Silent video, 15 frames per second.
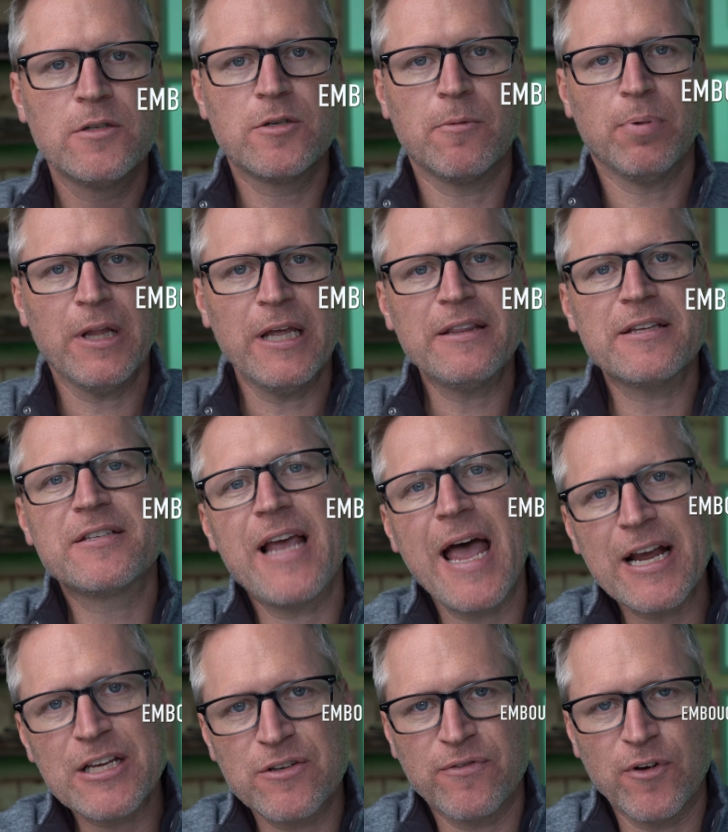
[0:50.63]
To play the
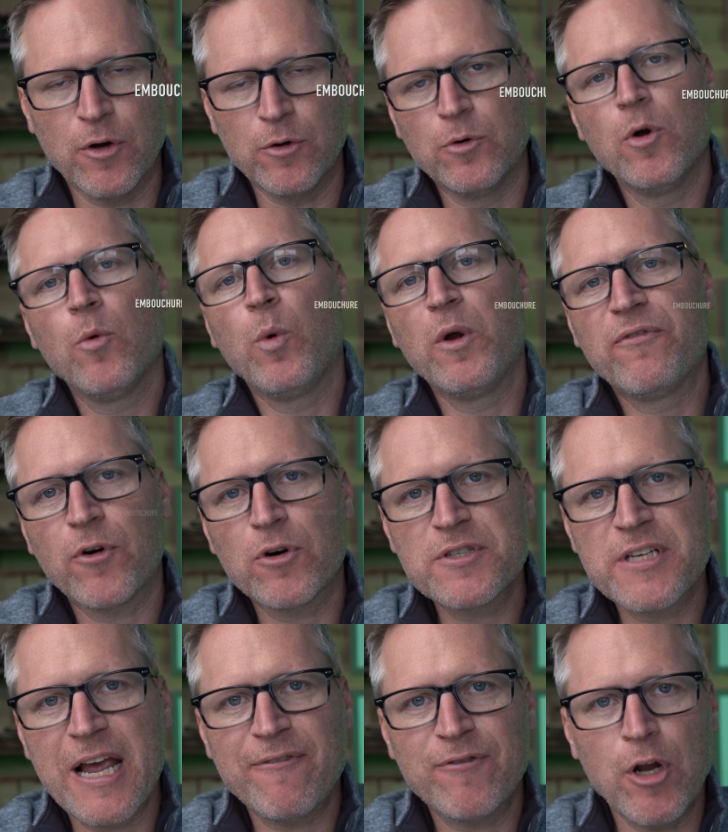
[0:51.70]
saxophone, we
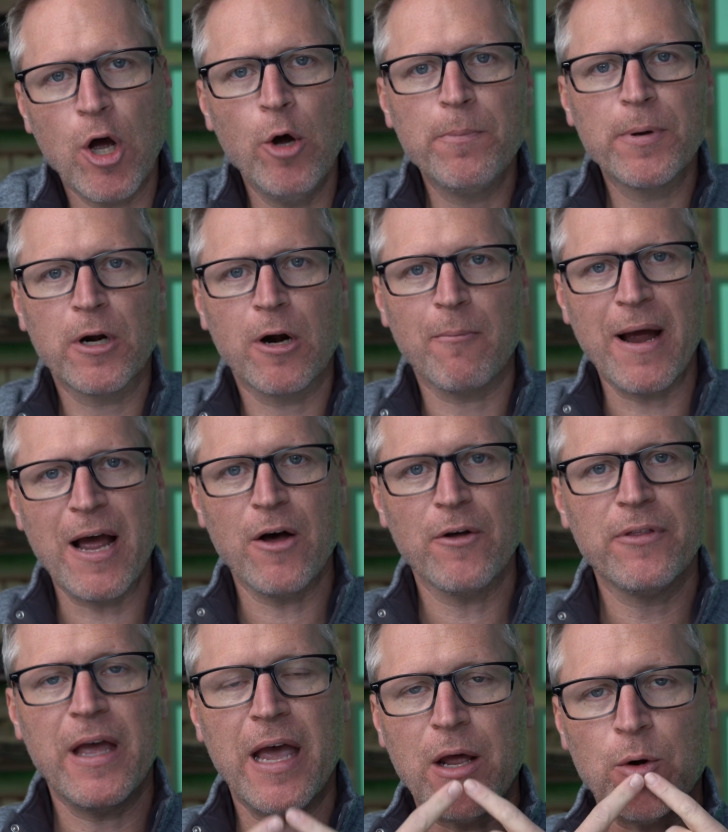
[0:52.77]
first have to open our
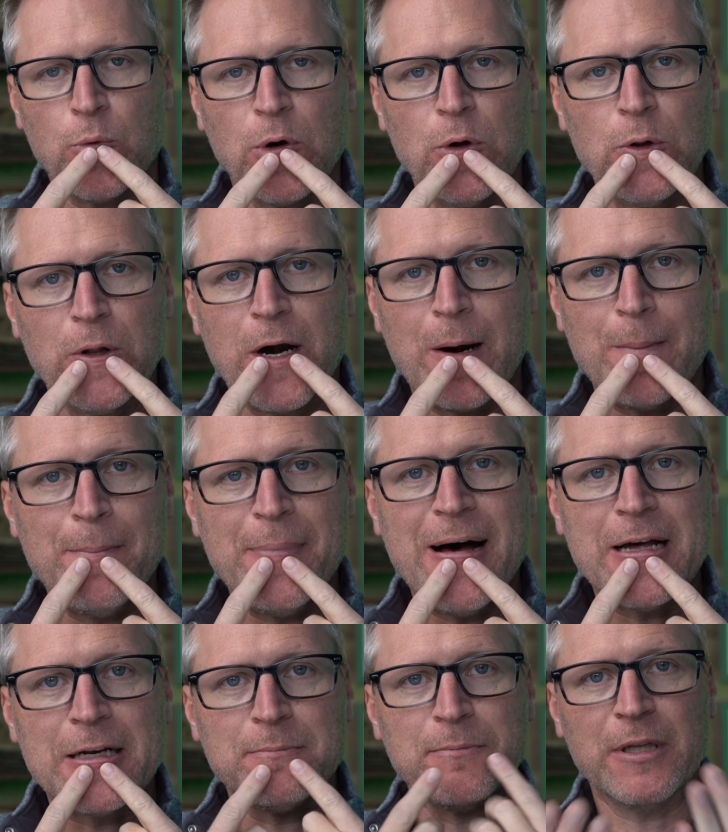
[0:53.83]
mouth and roll our
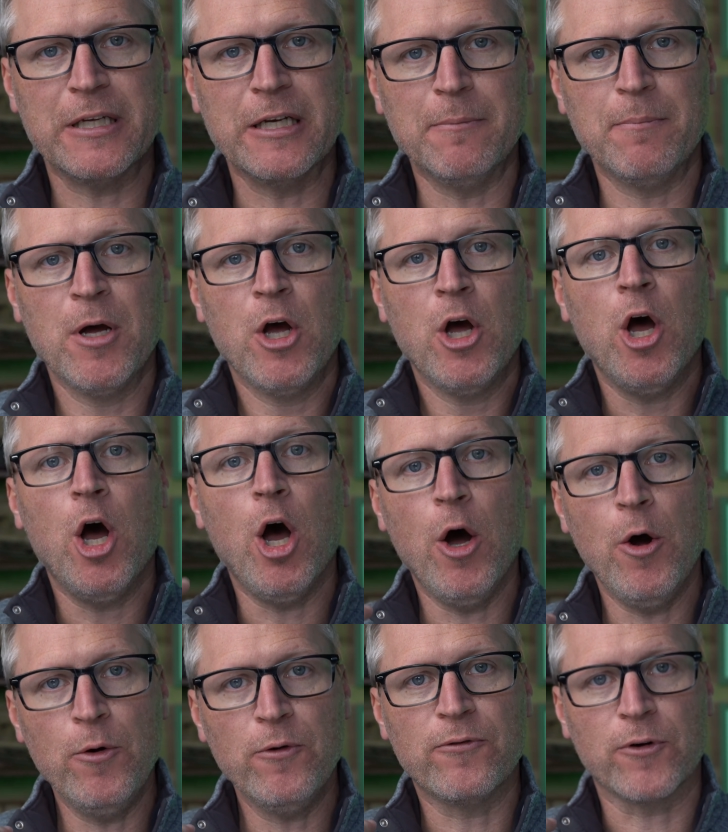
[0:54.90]
bottom lip
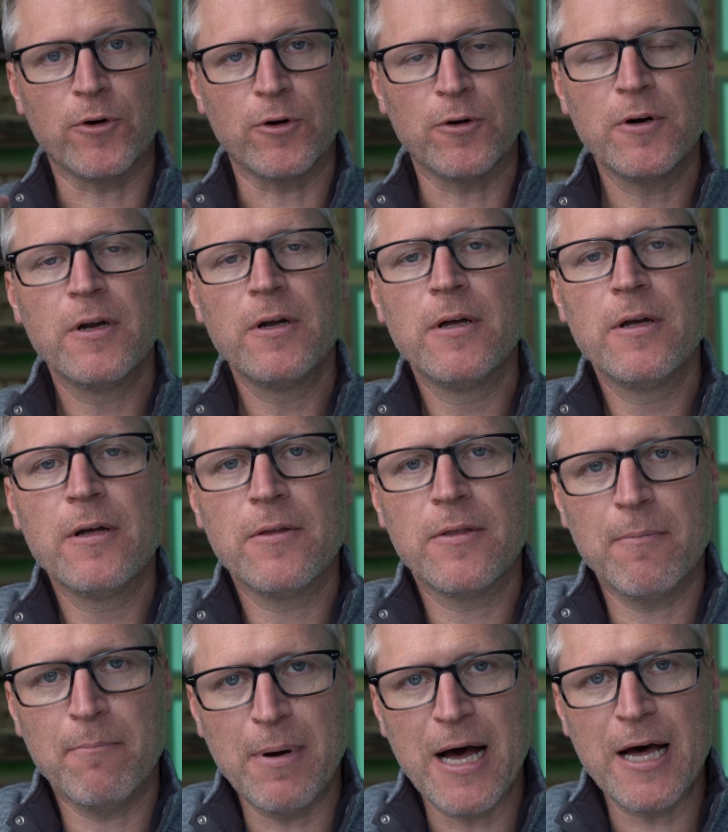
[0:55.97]
over
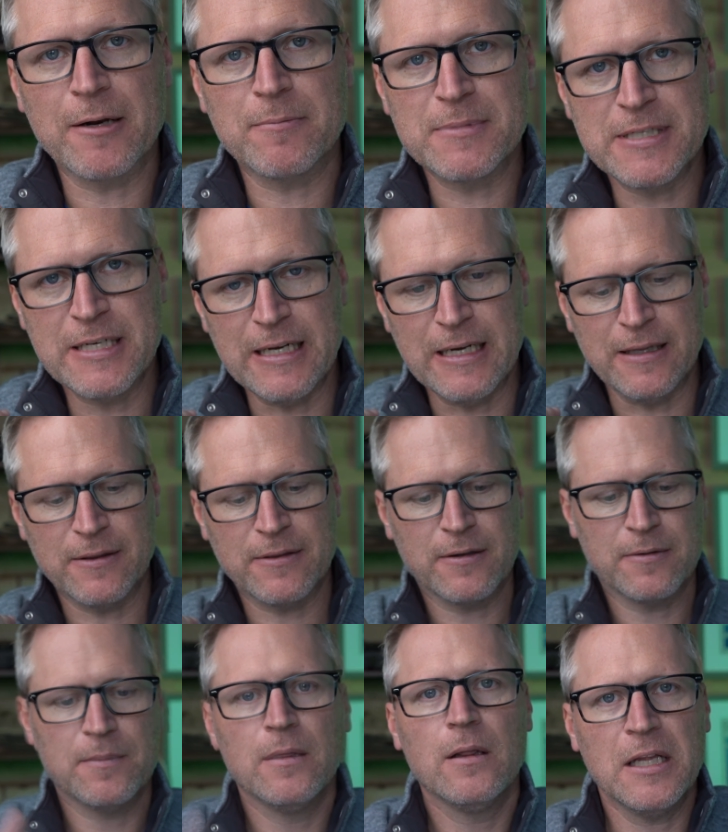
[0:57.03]
the bottom teeth.
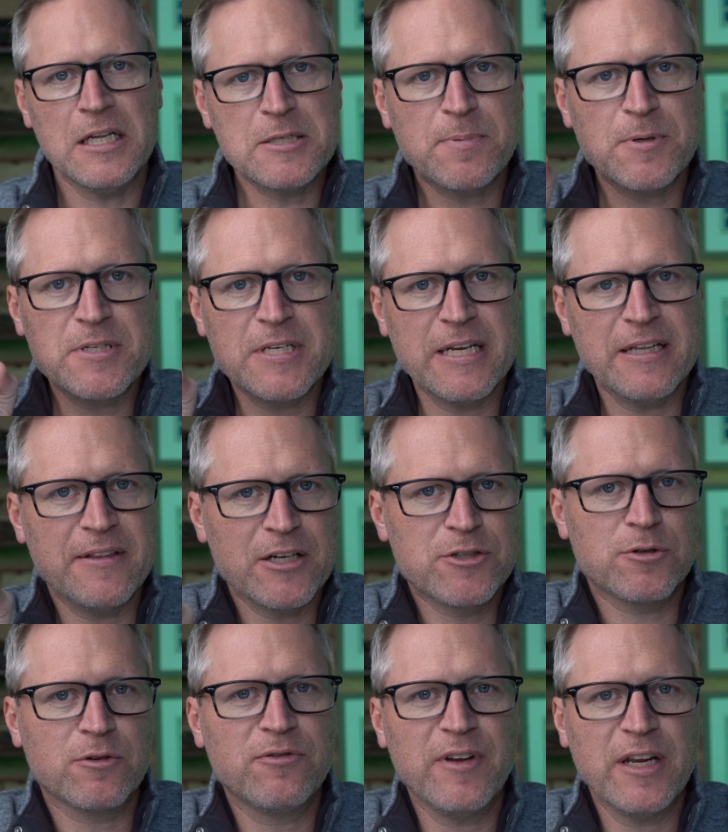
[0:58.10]
Let's pretend that
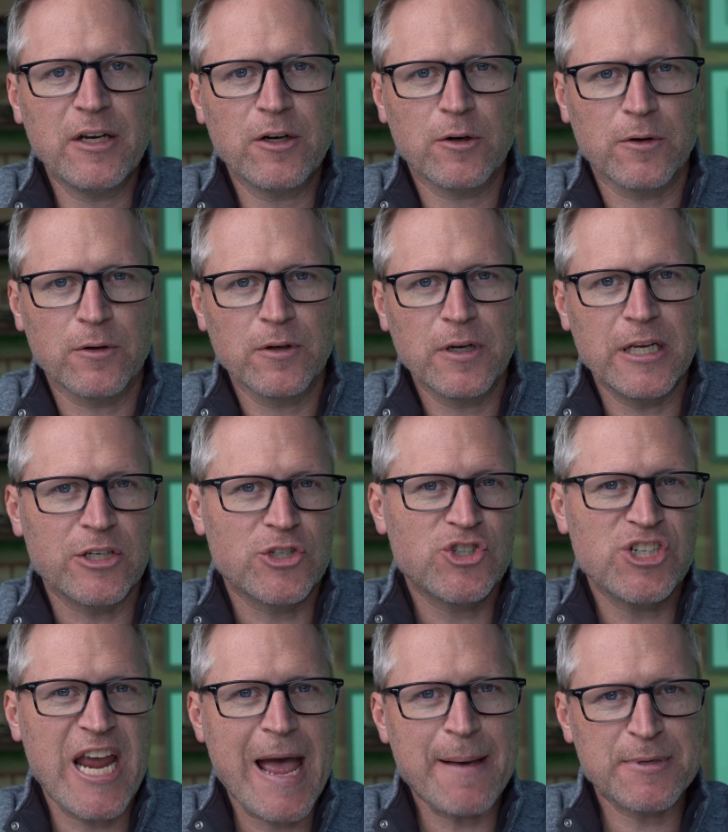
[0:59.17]
your finger is
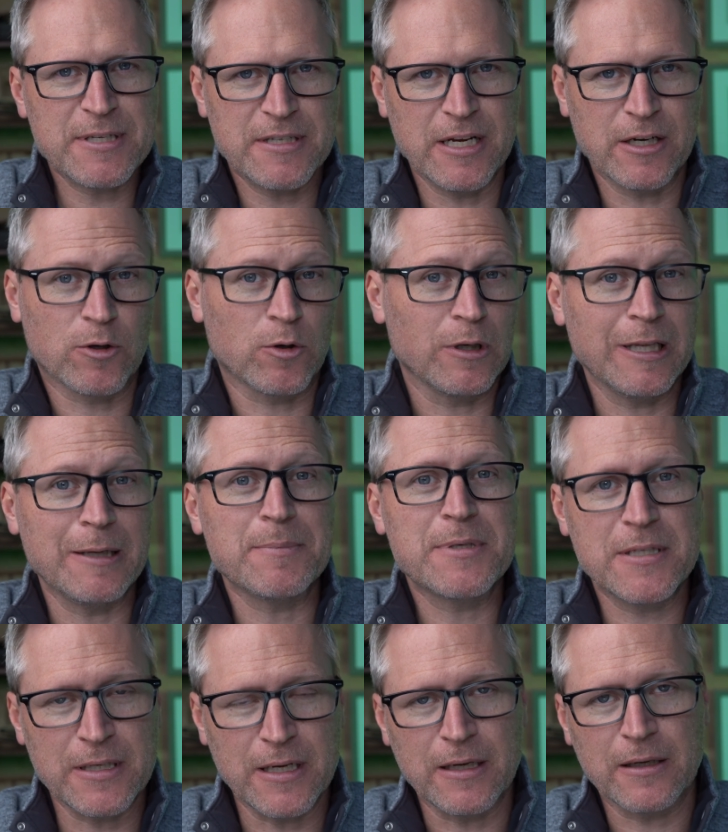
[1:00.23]
chapstick or
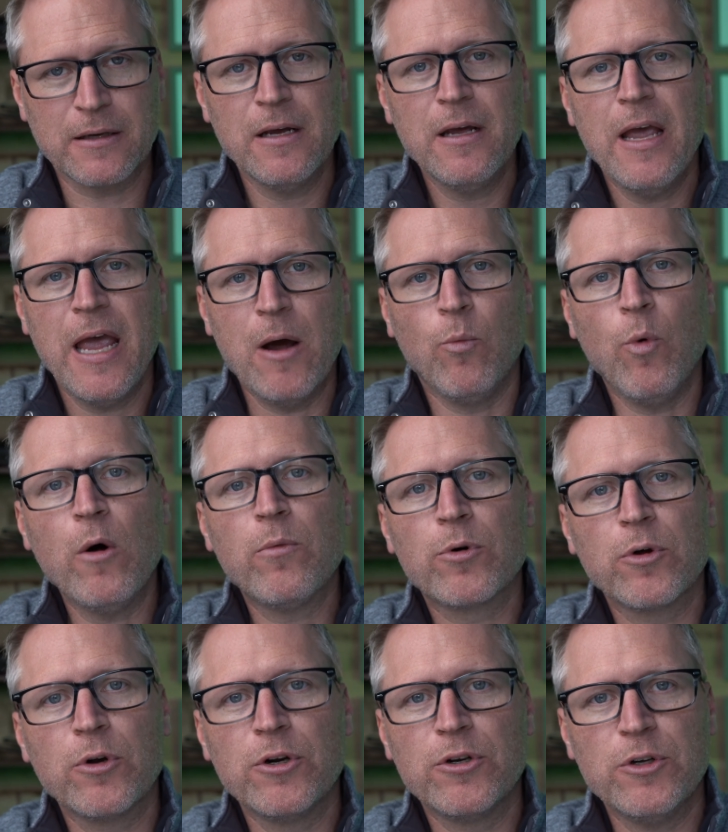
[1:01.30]
lipstick. And what we're
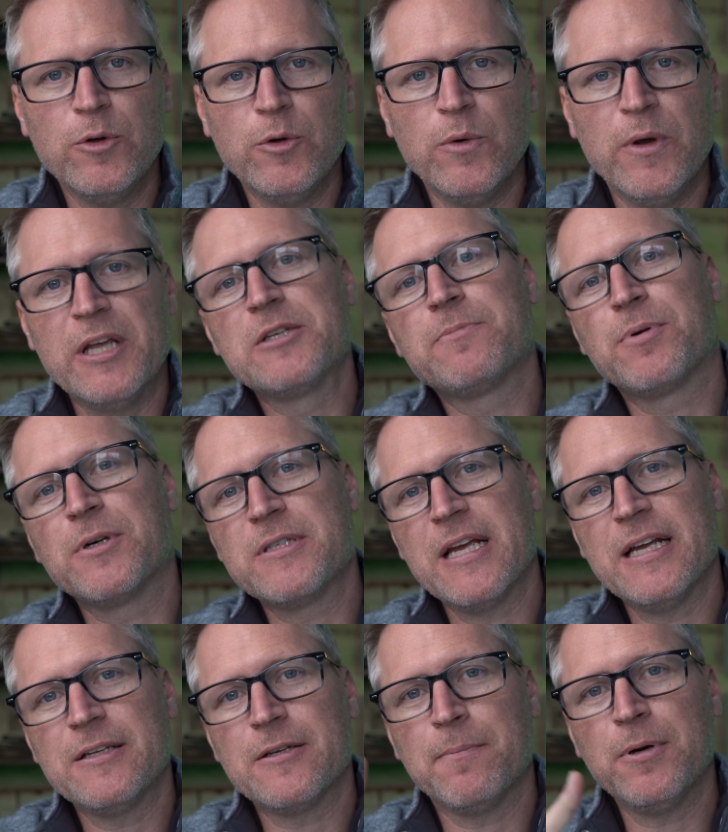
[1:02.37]
going to do is
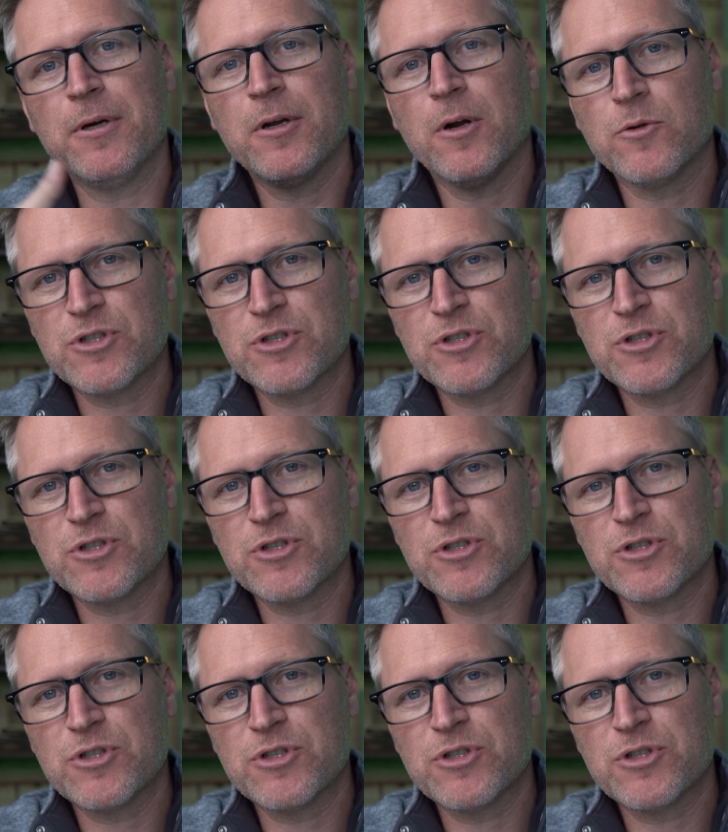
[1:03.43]
pretend to put on